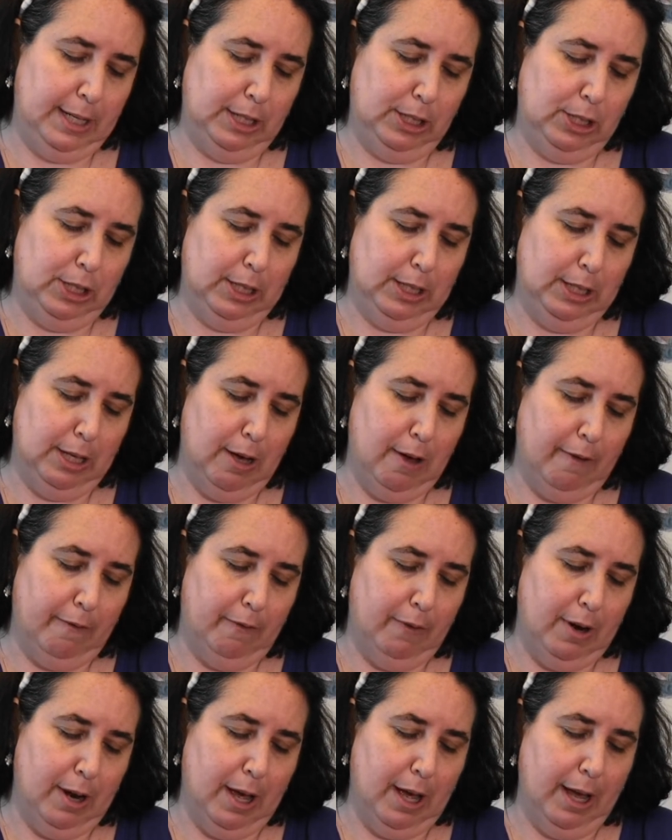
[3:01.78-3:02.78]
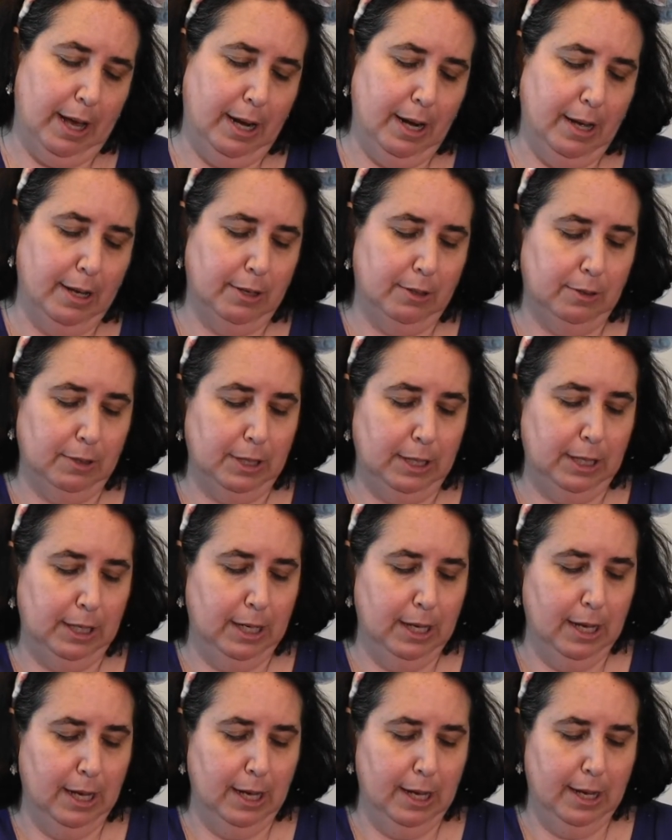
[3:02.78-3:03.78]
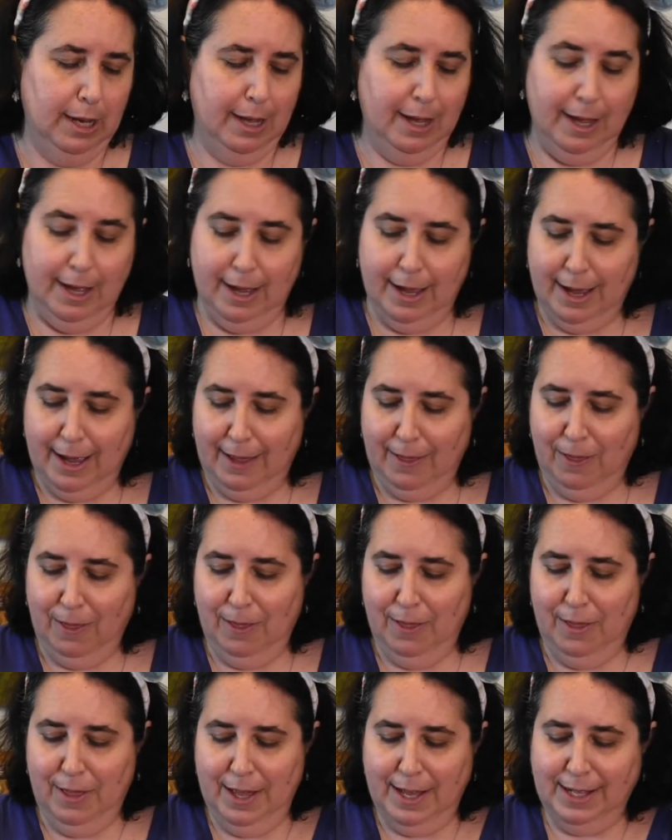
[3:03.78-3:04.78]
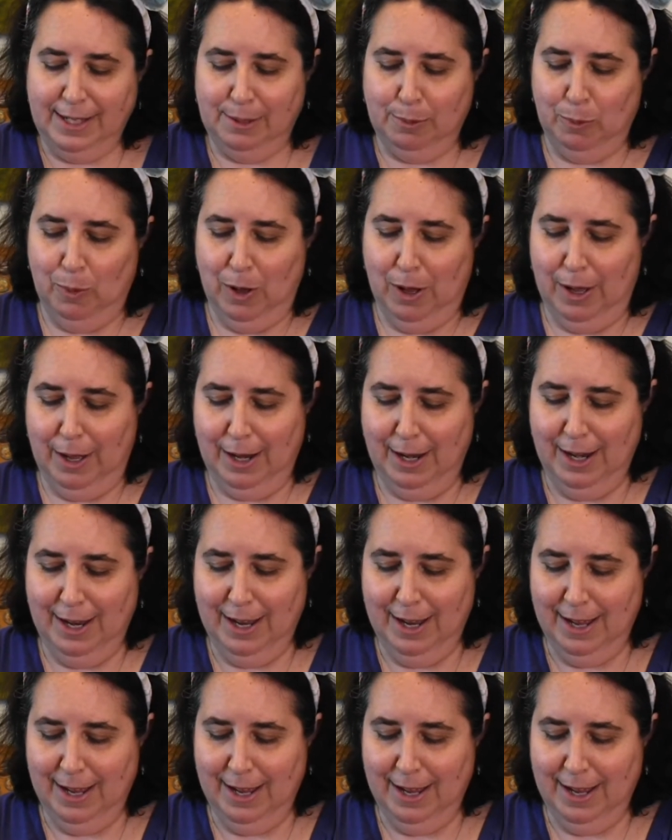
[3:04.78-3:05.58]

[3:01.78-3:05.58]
edition of 900. And this one